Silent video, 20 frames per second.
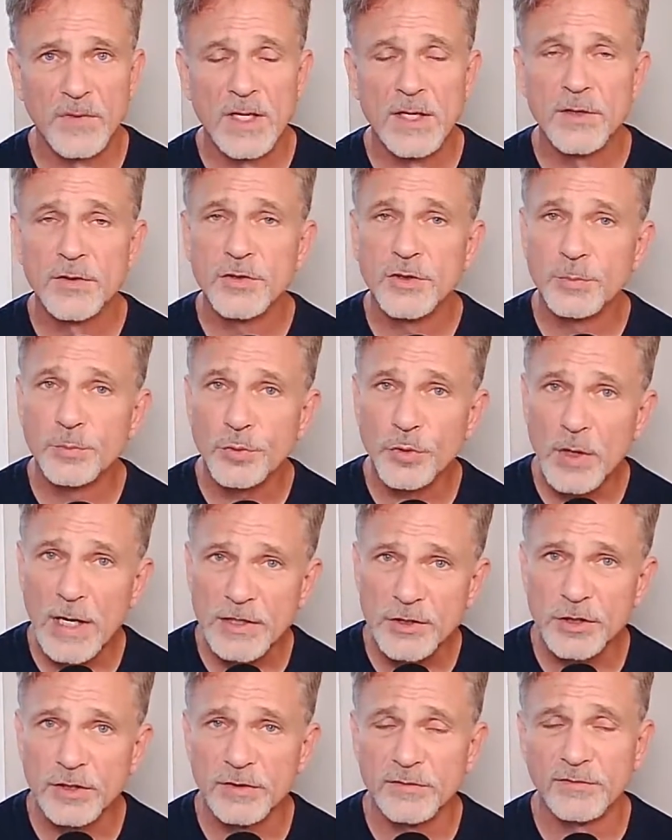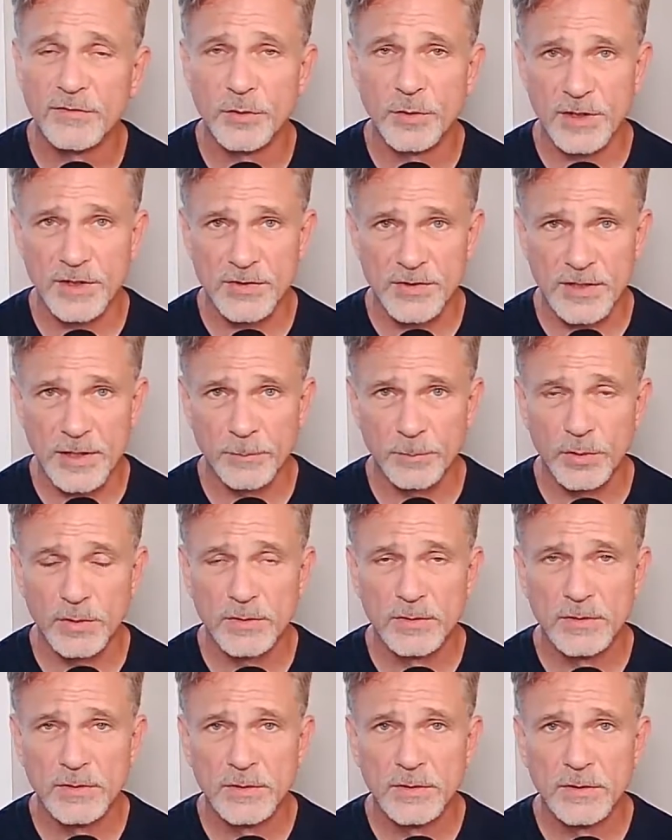Depression, for example,
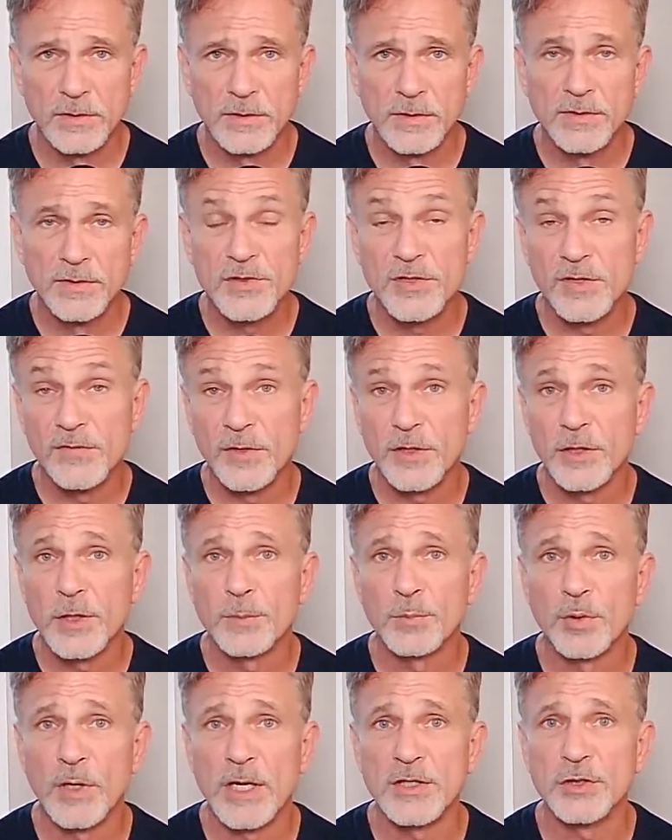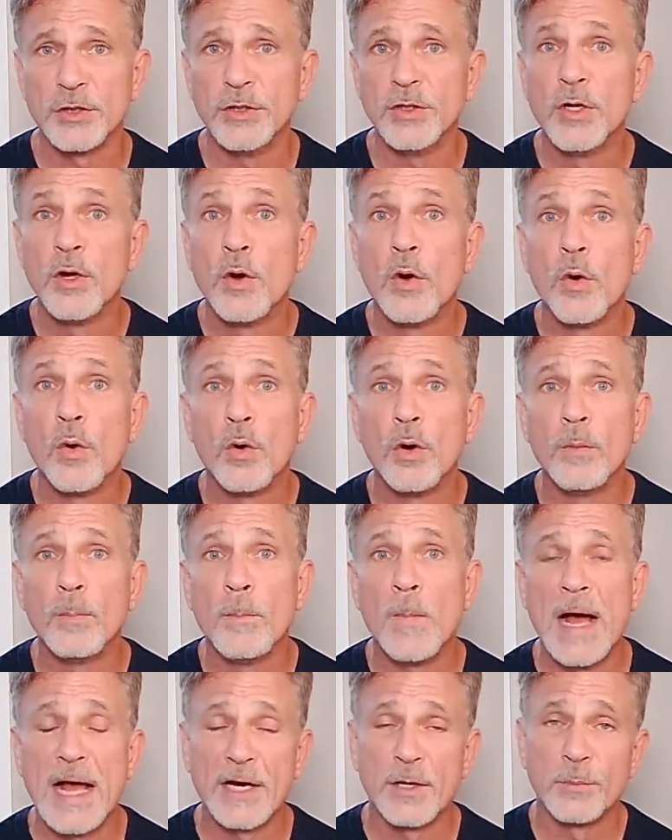severe depression, or
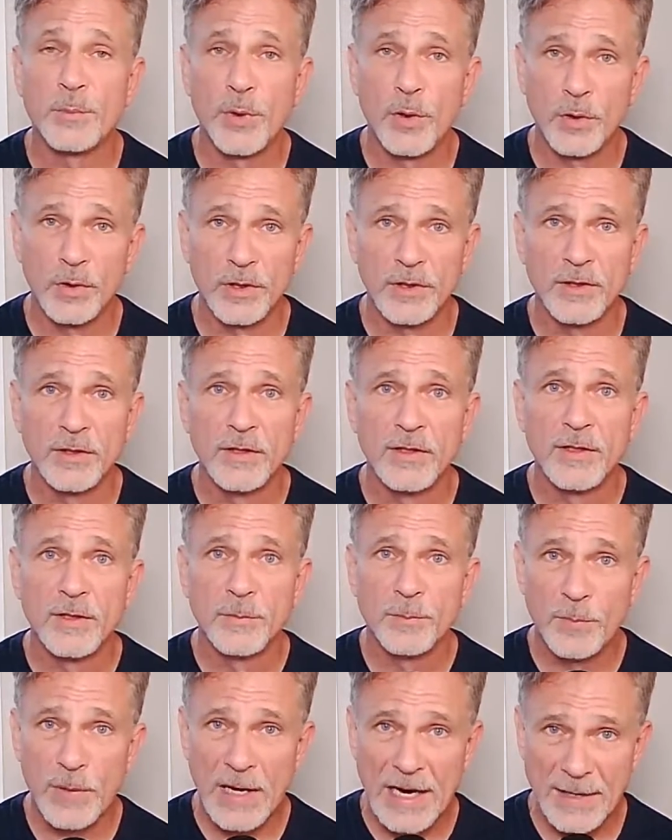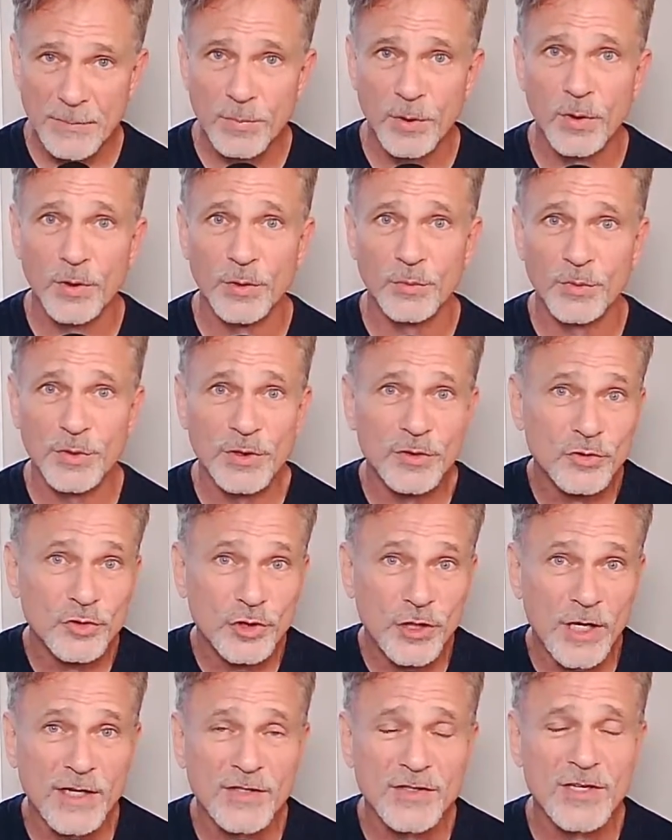monopolar bipolar, where you
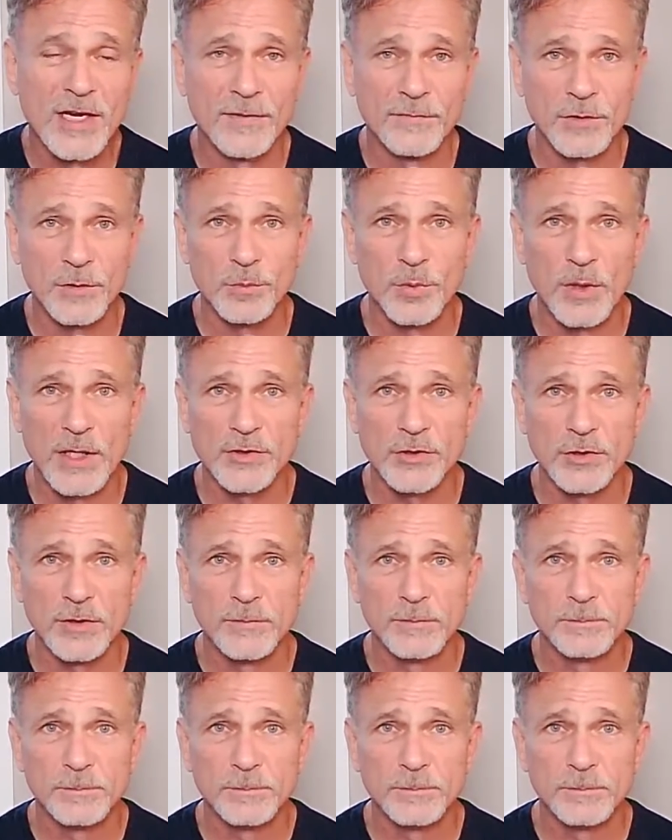just have depression.